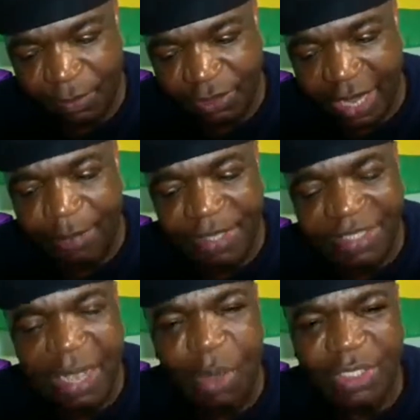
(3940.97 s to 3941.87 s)

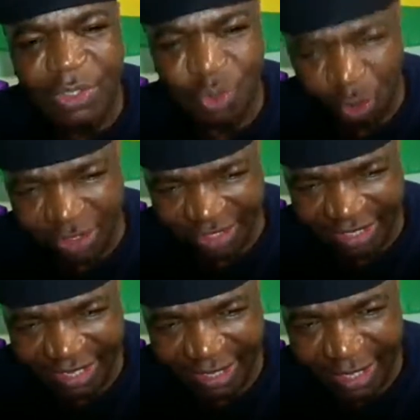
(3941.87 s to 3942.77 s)
Chamisa was not
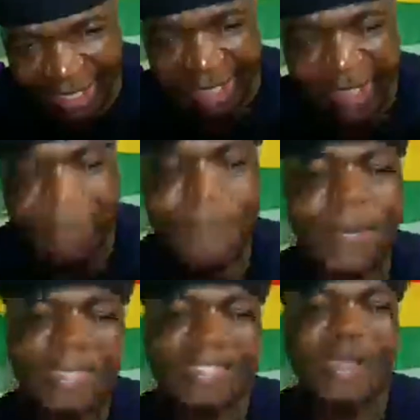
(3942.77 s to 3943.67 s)
the
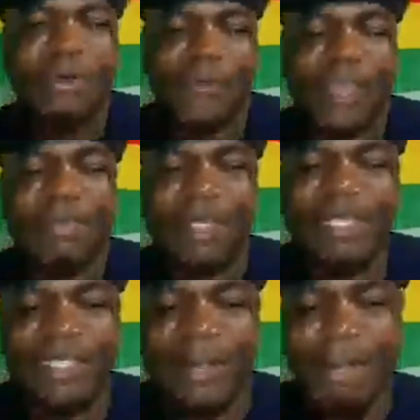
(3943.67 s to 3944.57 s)
president of
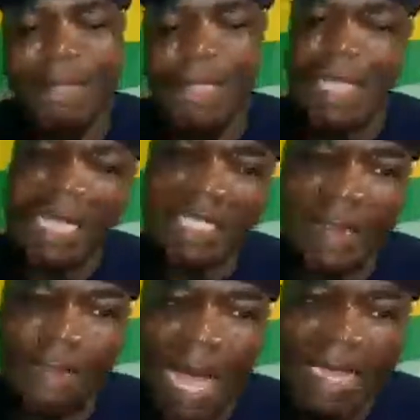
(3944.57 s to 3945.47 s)
MDC. Just to
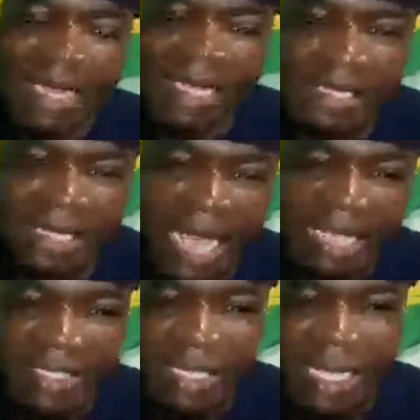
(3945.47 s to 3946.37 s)
remind these
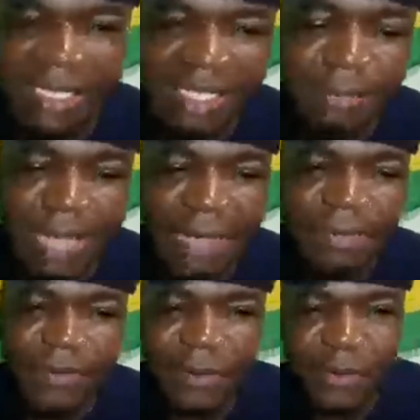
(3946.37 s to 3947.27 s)
guys,
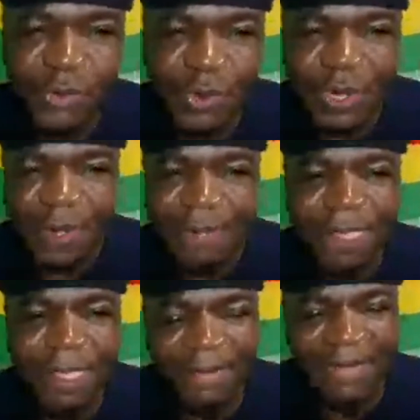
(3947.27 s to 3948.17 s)
sometimes
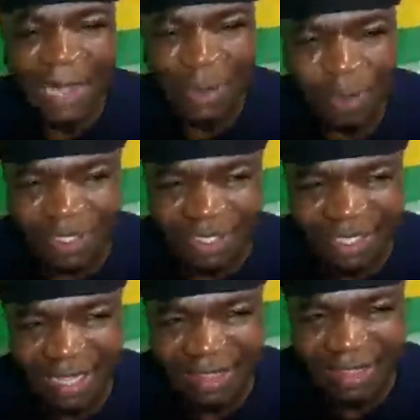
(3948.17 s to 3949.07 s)
vanonyora
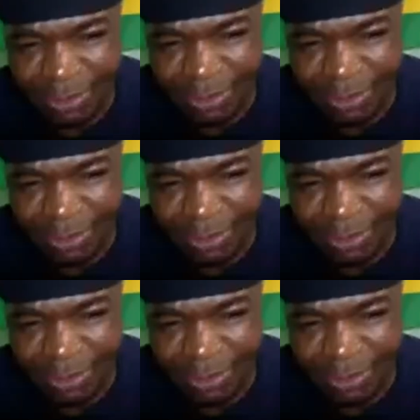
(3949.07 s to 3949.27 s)
vakakotsira